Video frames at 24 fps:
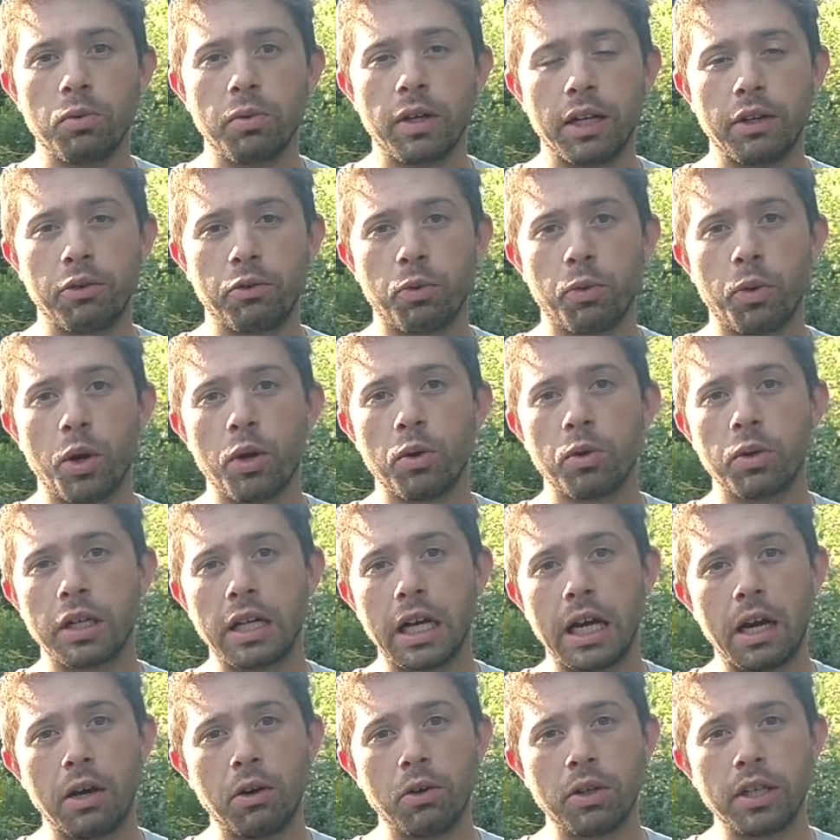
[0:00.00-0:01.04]
We got drone
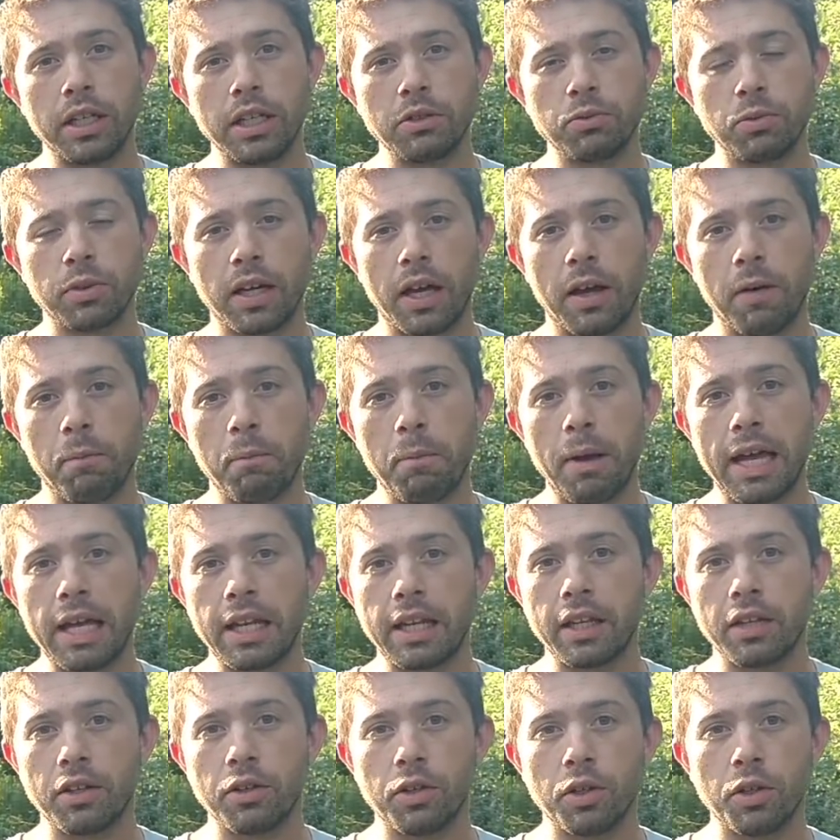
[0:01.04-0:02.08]
colonies, we got
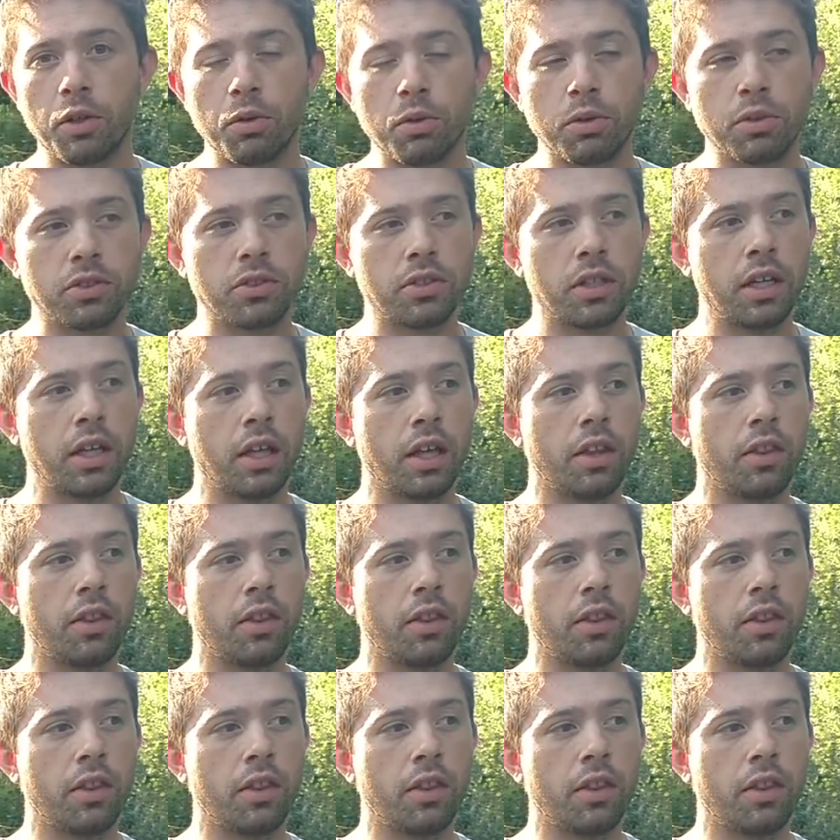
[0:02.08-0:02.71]
mating nucs,